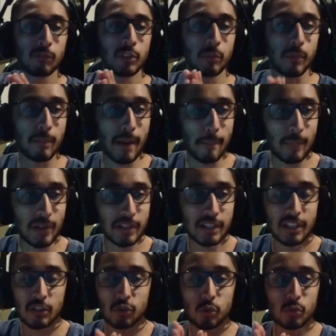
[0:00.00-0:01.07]
Remember,
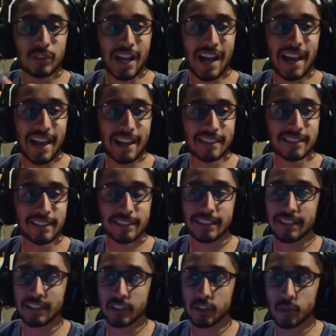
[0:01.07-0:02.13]
do not accidentally
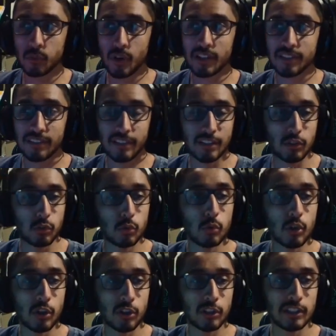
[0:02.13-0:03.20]
click your right stick too
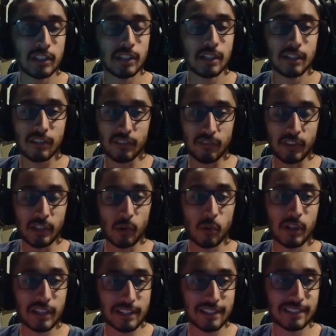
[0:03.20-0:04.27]
early, because if they don't
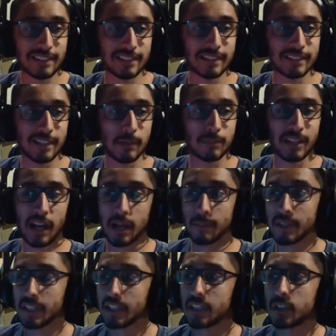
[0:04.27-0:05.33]
get clicked at the same time,
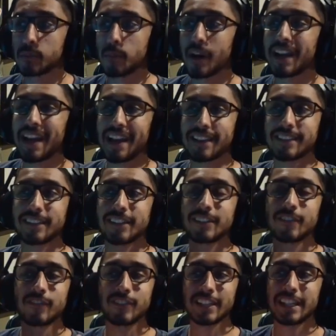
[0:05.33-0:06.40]
you might accidentally
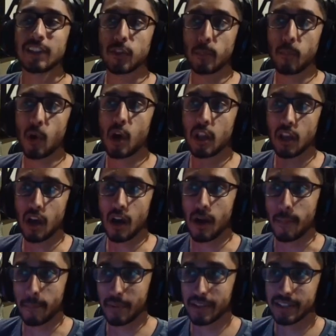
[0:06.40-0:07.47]
flick the ball
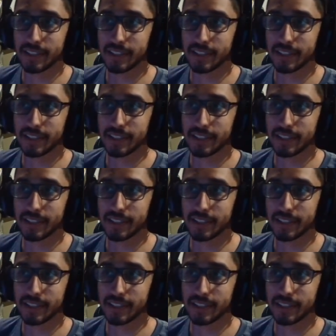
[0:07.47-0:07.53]
up.